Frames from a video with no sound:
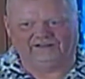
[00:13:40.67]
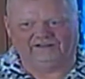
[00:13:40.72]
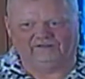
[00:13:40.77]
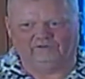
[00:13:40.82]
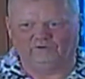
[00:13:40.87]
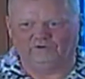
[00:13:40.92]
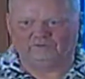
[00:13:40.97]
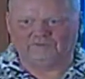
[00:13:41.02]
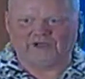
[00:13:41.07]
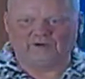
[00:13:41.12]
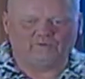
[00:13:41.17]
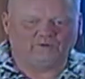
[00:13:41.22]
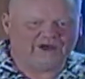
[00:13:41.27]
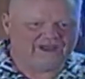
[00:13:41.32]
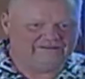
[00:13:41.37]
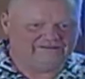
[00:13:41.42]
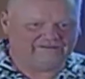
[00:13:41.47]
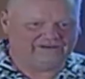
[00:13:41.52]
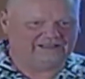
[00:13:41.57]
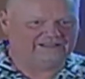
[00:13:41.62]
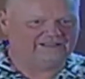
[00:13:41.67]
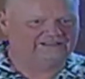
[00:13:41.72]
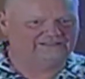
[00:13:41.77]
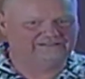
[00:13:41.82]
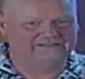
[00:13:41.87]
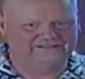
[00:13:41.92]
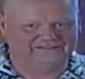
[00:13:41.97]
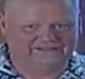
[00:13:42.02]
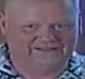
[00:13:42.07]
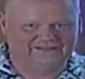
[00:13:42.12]
With my wife, I,
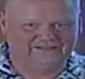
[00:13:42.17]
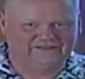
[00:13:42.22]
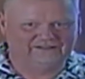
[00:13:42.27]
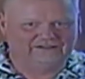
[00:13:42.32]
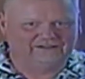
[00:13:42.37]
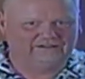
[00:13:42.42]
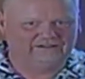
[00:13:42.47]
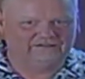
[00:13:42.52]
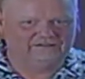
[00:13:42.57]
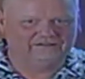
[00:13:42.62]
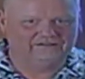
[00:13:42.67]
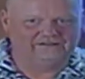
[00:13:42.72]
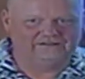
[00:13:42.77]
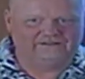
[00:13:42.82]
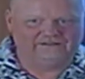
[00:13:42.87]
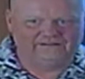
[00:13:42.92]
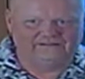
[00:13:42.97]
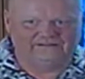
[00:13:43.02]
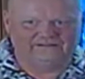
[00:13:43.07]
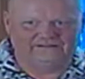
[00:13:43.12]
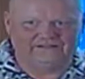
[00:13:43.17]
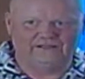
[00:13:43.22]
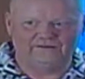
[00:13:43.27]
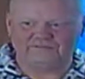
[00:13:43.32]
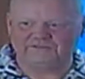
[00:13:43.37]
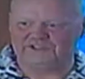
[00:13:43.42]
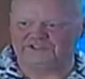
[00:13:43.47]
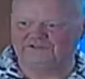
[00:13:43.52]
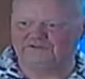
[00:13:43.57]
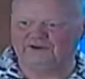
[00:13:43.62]
yeah,
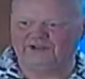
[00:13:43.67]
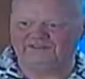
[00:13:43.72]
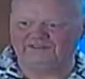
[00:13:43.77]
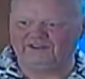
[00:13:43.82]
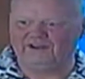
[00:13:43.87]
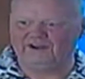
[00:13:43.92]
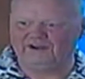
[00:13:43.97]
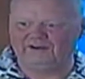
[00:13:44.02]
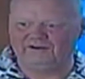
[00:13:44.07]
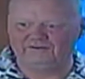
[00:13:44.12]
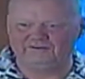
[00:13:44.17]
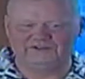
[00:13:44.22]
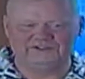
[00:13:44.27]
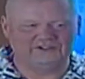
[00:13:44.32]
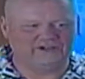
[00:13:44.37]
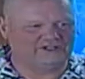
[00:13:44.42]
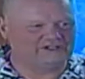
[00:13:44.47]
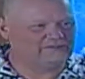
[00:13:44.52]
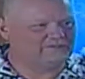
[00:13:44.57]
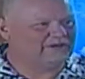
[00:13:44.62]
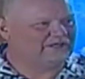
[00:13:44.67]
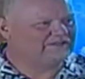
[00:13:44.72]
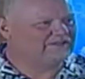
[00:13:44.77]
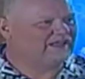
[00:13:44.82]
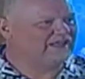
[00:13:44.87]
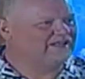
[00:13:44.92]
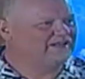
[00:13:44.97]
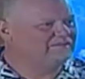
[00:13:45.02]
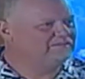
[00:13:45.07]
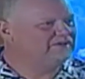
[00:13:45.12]
she's right there talked about
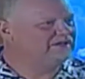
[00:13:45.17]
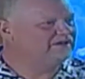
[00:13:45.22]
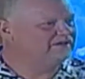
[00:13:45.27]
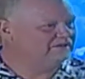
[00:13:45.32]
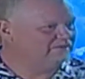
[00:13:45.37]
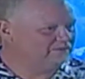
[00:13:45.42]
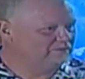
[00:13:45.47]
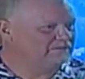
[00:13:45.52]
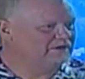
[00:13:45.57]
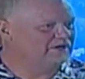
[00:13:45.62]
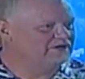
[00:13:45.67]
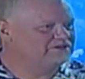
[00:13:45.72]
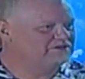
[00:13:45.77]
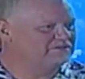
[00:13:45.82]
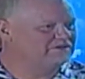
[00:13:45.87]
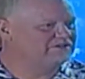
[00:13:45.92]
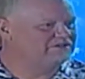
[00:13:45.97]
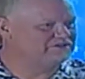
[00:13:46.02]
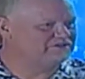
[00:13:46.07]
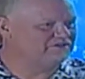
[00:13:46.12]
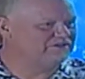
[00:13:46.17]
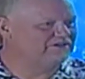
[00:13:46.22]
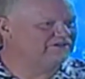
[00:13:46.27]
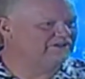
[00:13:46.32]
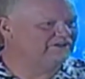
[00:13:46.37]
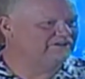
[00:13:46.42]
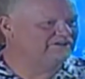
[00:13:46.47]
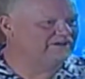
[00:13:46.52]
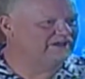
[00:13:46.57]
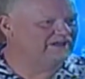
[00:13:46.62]
that in the marriage ministry the
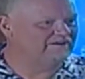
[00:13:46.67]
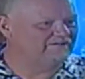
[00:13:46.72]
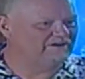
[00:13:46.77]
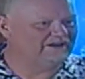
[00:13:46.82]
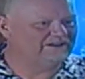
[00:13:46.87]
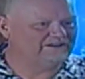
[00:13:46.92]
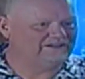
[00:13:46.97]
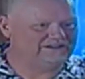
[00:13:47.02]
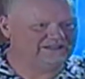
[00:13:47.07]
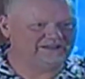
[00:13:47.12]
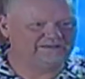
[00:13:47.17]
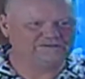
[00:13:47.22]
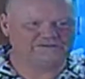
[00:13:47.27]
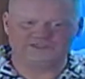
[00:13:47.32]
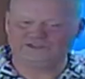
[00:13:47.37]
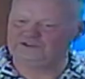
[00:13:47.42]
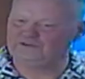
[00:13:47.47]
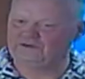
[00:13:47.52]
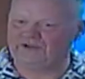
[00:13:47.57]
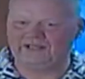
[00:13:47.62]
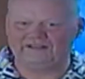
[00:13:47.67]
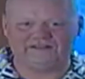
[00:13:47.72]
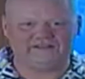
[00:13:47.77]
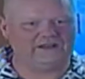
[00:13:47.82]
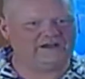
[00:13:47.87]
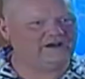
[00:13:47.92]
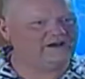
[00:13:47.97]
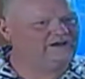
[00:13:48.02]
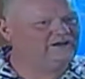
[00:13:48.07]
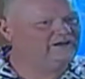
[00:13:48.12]
other night, right? Yes, she's right, right
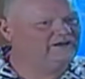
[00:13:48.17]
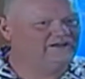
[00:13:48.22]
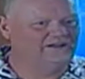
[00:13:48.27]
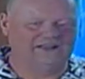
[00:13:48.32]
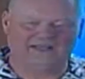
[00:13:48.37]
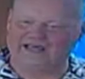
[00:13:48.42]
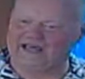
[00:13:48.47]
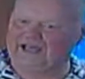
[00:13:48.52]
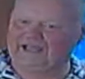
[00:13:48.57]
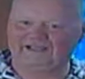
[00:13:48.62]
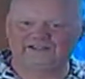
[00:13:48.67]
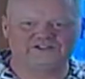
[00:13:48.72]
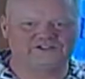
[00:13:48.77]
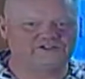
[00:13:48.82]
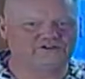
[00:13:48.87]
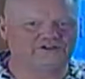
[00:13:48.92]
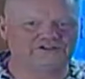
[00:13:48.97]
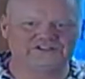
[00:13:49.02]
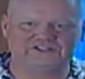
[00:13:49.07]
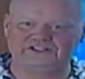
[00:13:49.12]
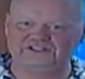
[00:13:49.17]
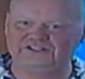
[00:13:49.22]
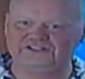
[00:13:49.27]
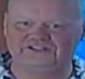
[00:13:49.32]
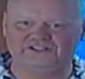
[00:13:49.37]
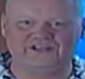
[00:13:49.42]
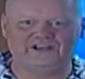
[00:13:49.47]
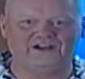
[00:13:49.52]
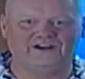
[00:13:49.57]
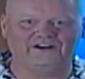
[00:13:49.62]
there. Right. I can trust she's
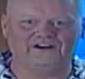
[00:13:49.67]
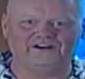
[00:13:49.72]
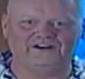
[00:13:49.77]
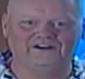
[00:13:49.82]
there.